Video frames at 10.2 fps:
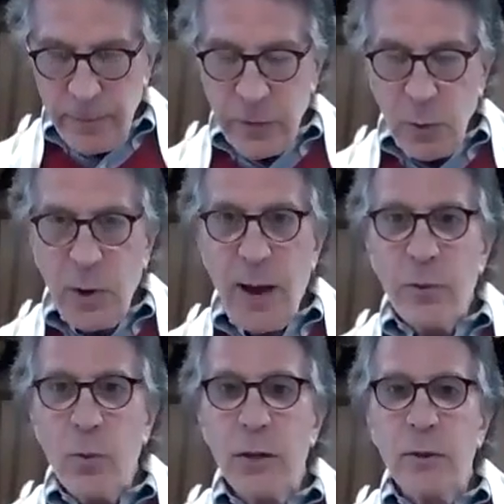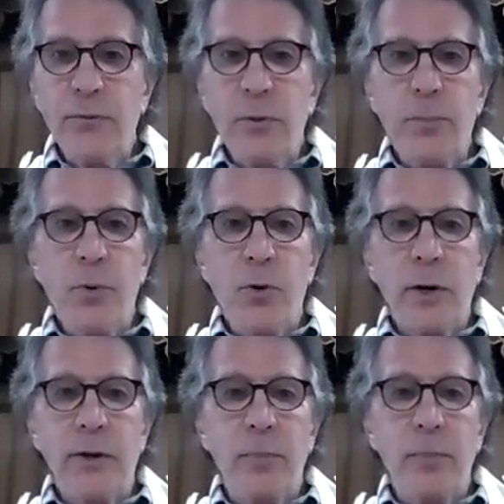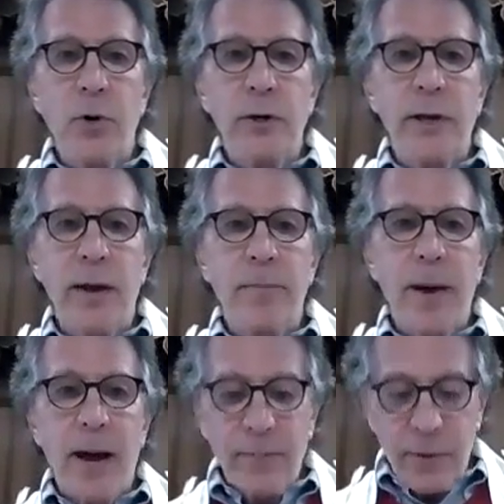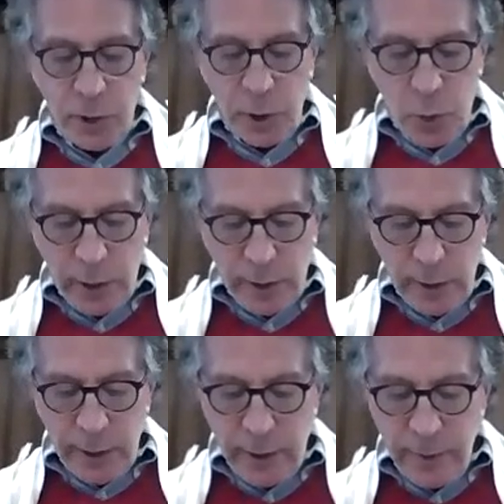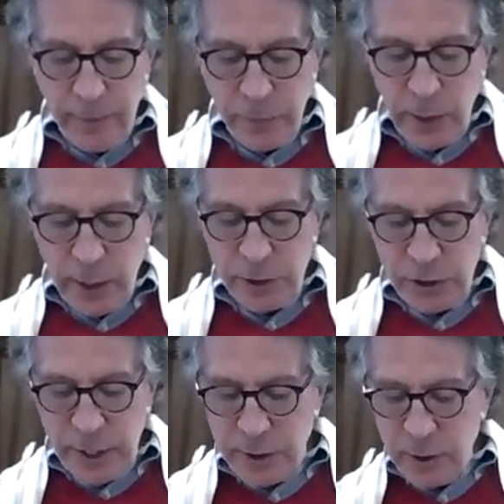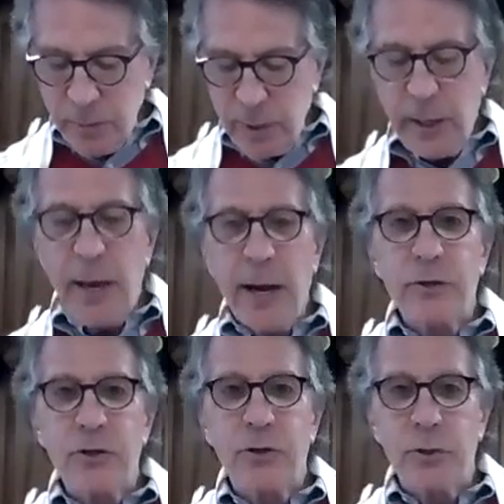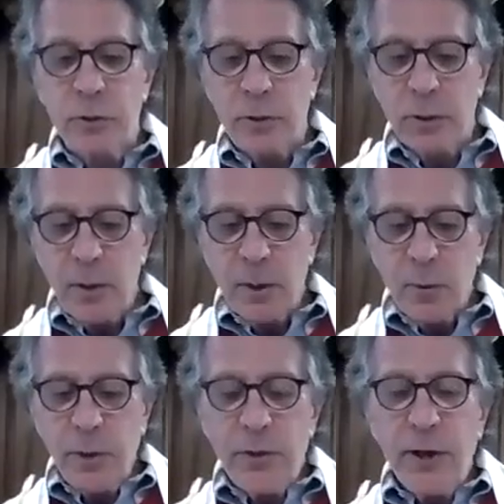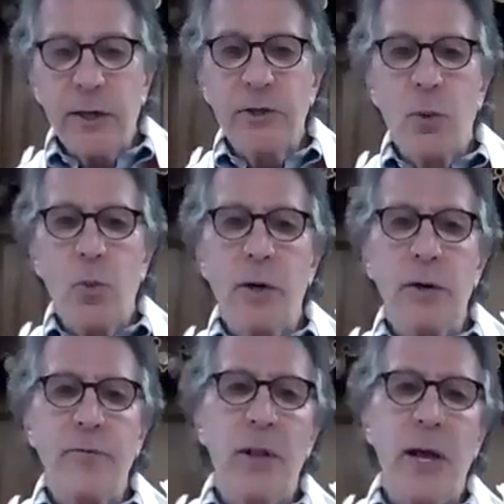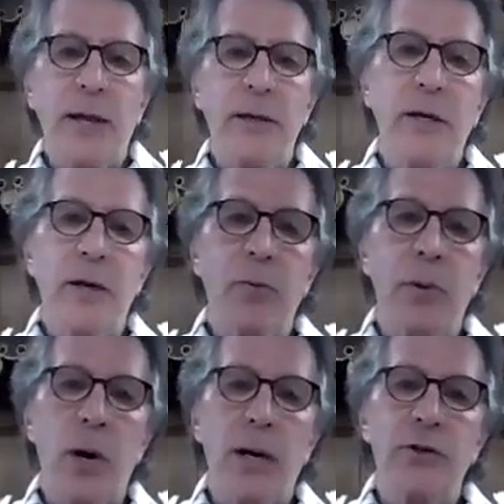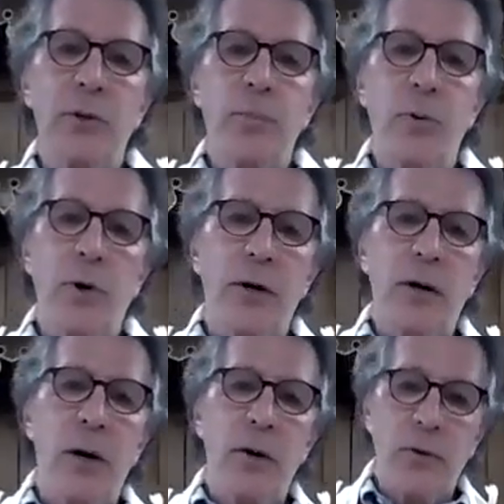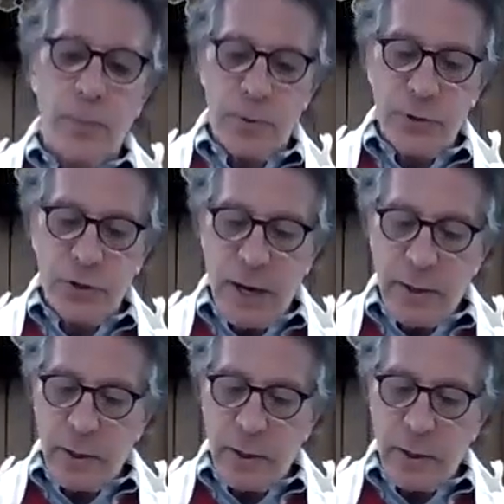We have a wonderful board, and the board came back very quickly and said to me, yes, We think it's a wonderful idea. We want to support it 100%.